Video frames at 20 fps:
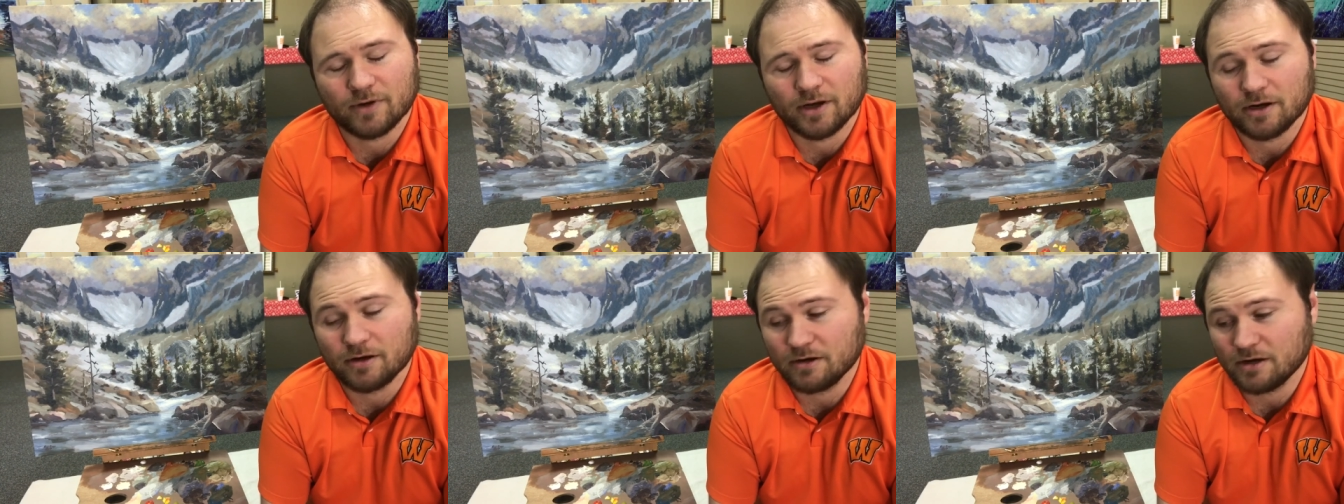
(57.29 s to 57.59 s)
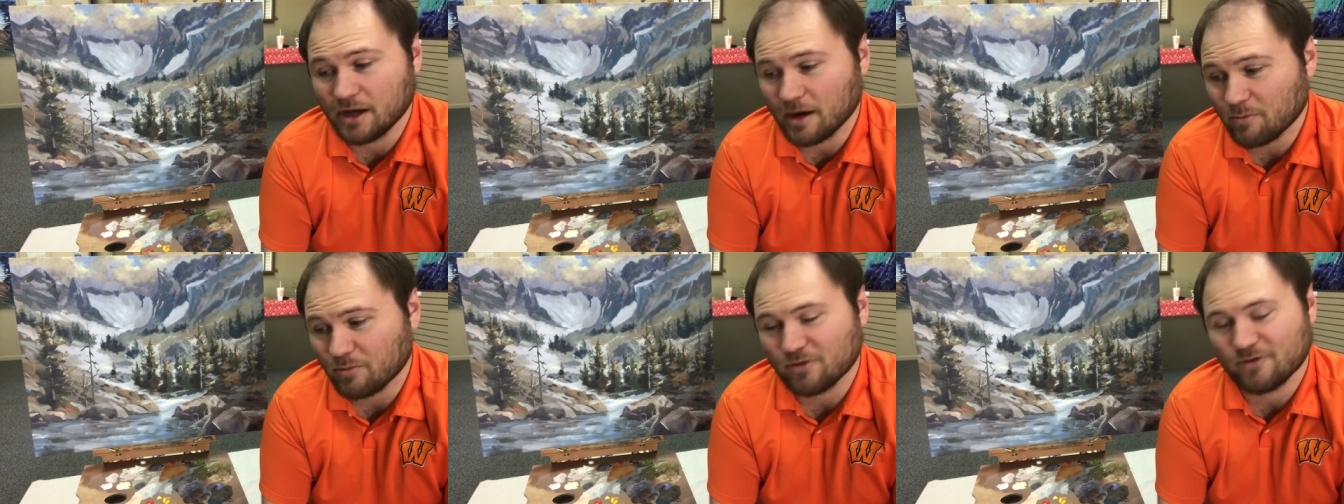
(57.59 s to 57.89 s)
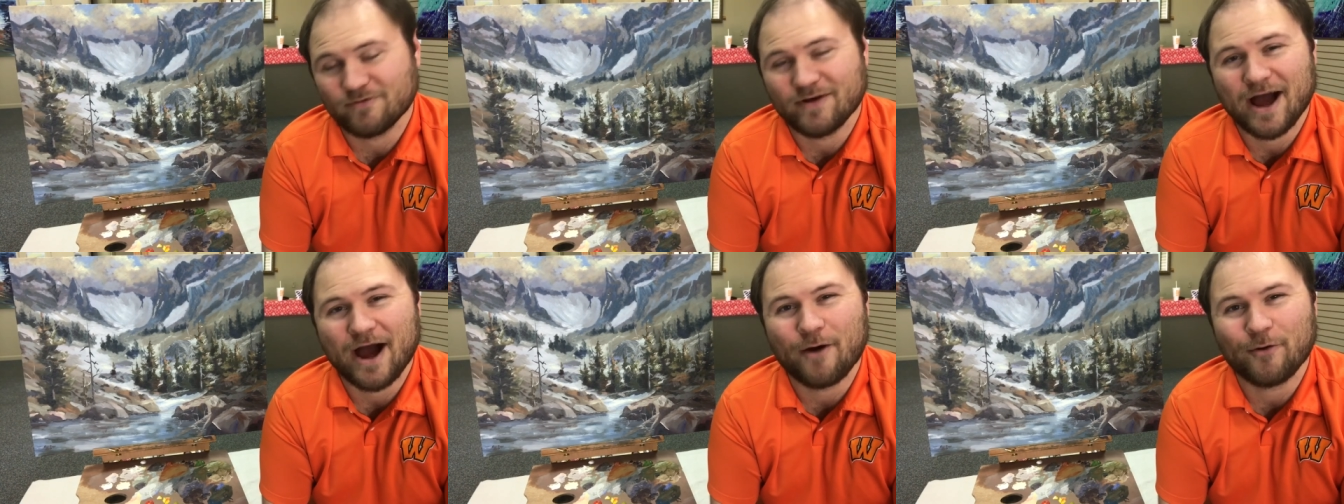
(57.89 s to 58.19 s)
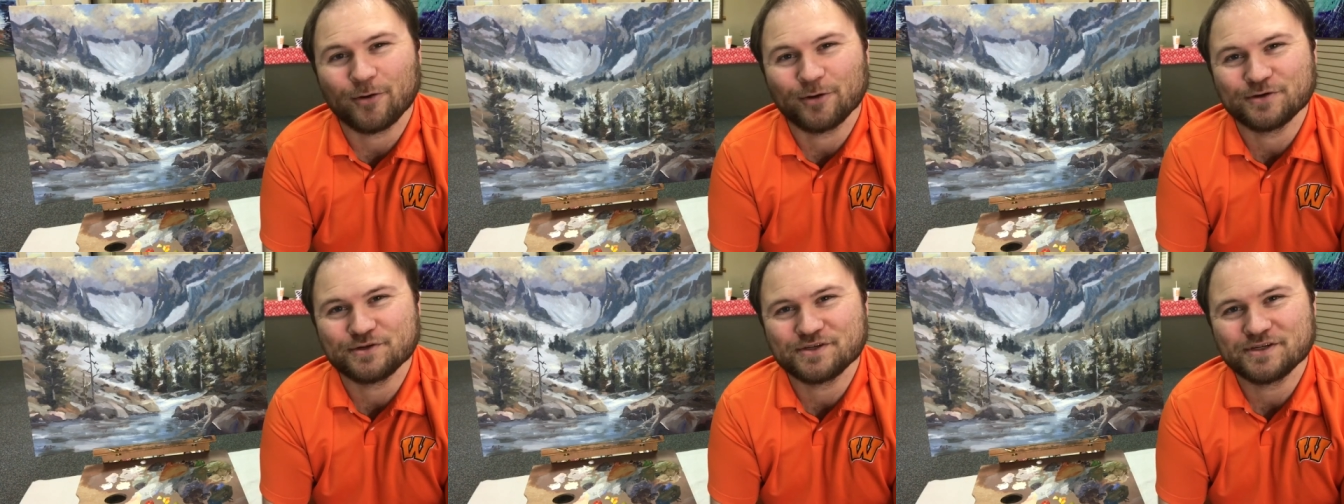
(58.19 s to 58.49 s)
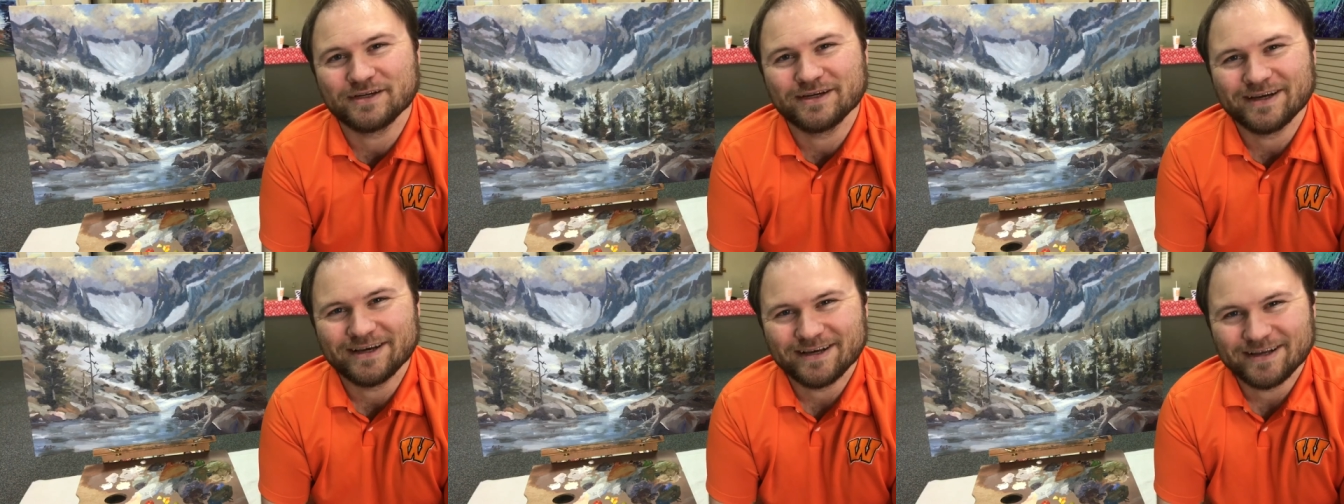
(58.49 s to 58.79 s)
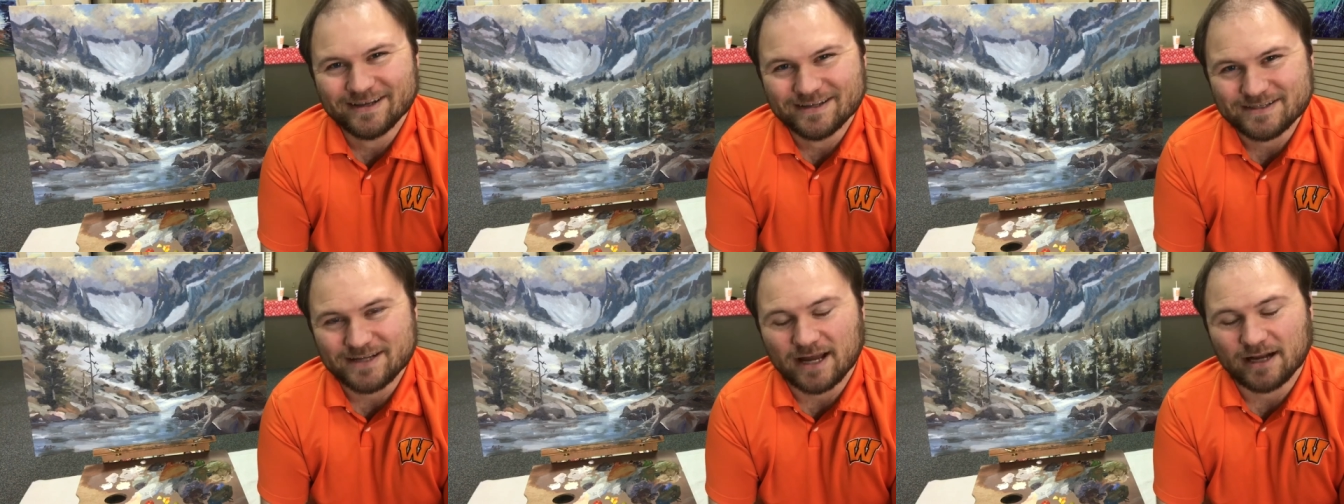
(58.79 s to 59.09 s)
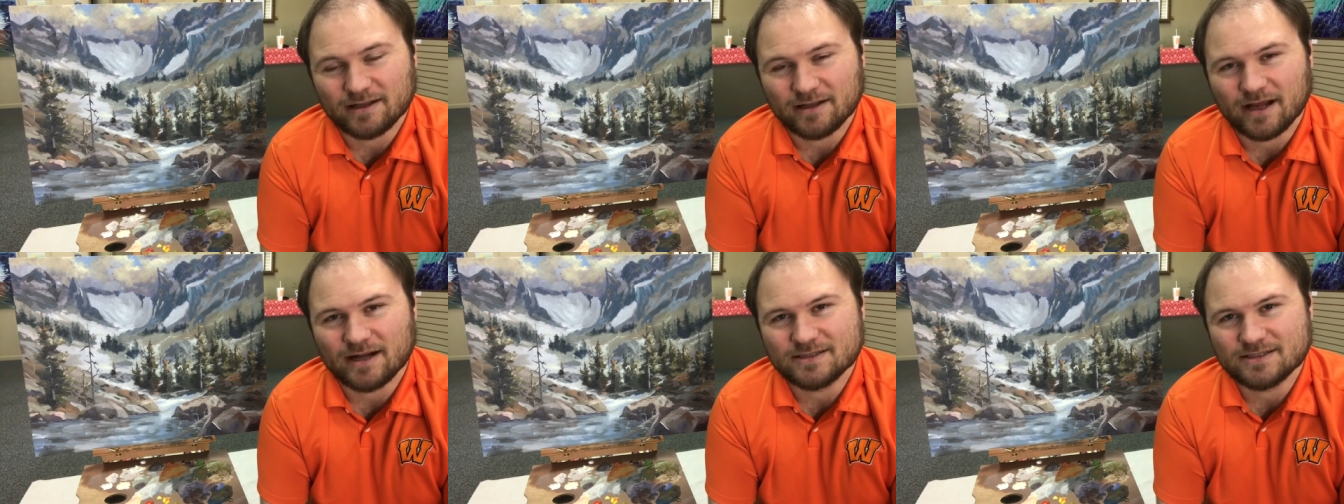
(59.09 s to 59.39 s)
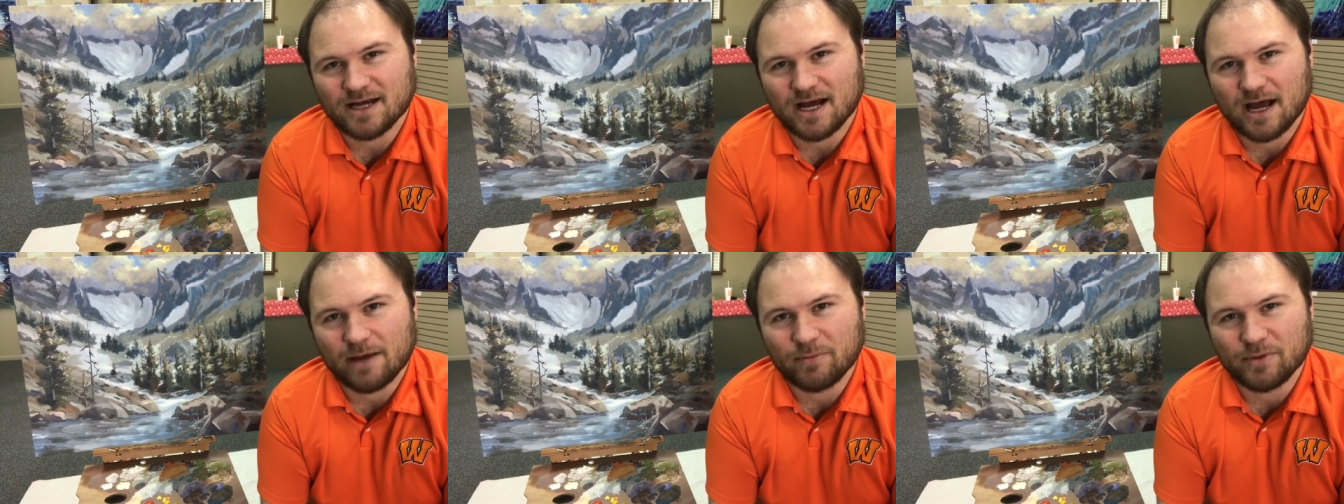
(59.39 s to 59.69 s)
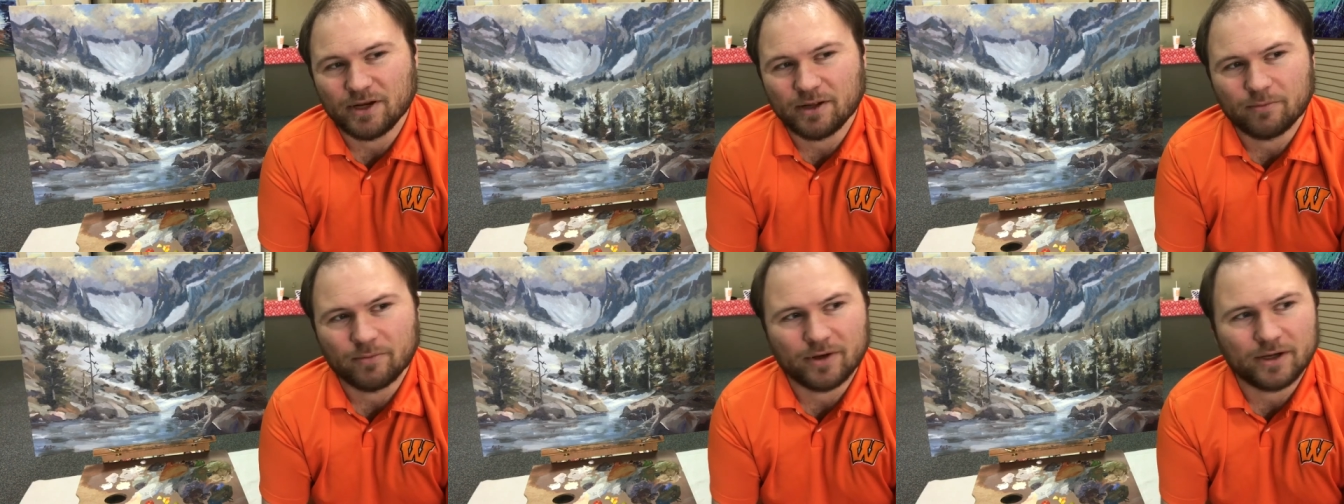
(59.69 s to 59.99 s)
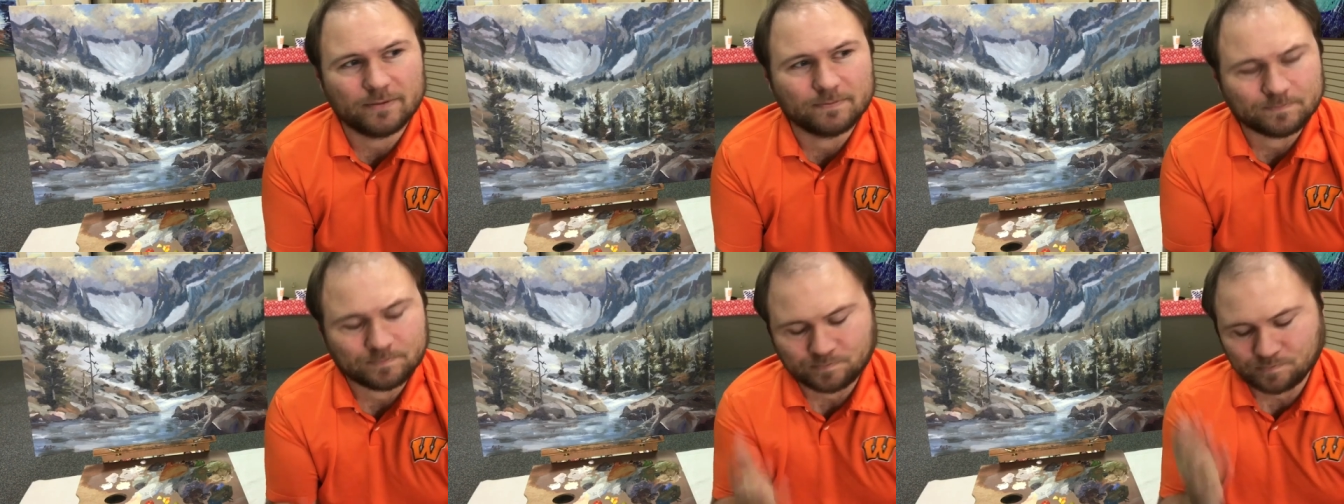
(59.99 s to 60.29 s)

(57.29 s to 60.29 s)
a number of hours. It's got a lot of time in it, but